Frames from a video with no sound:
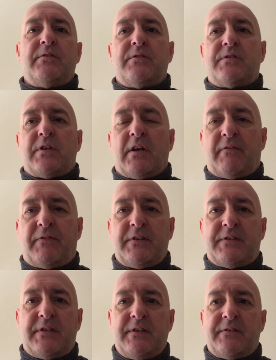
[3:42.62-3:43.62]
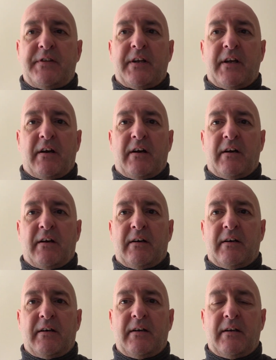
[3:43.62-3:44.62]
surfaces that
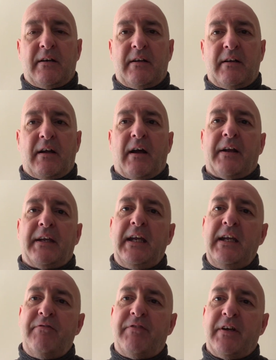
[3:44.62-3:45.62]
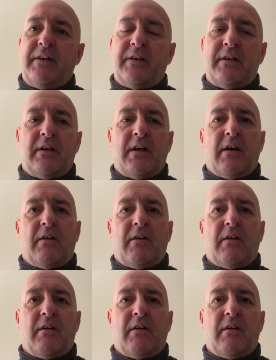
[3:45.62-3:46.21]
are uneven.